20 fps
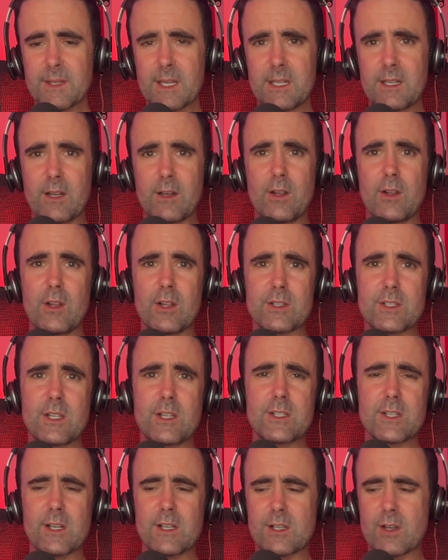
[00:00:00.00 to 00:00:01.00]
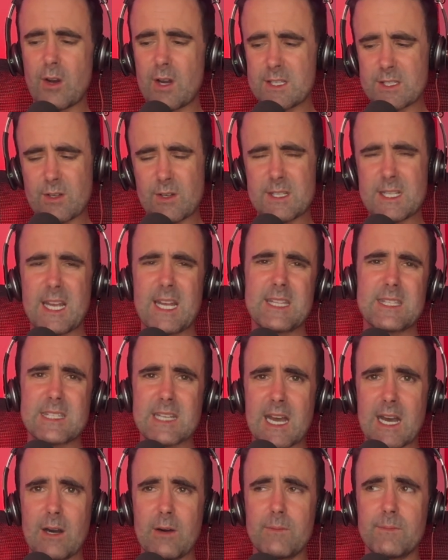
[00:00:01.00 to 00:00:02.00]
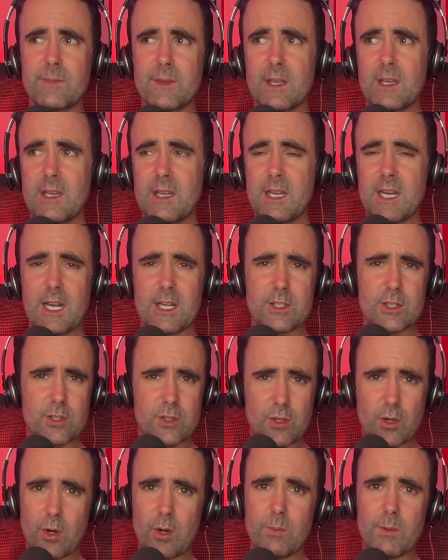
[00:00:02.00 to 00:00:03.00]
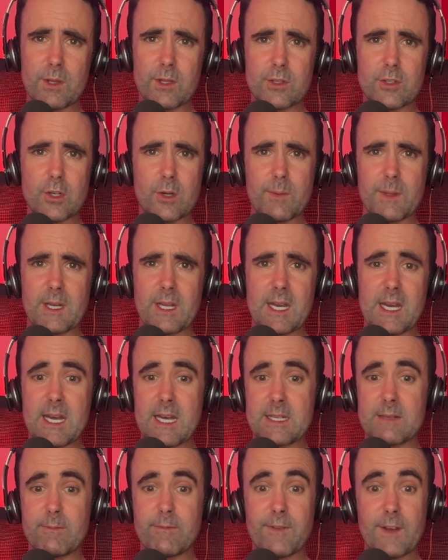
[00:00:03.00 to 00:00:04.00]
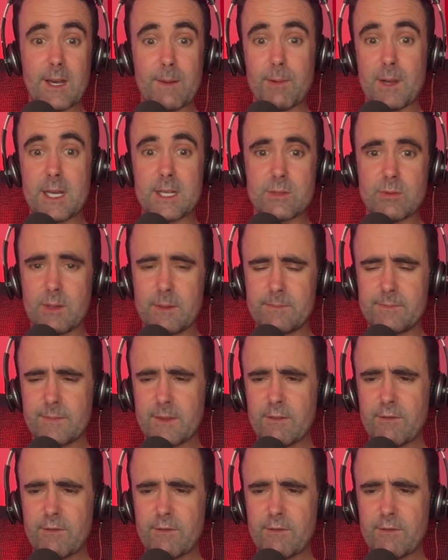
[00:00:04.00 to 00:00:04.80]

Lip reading: No, look, there's like a guy who's got his head down and just got on with the job in hand. And fair play to him.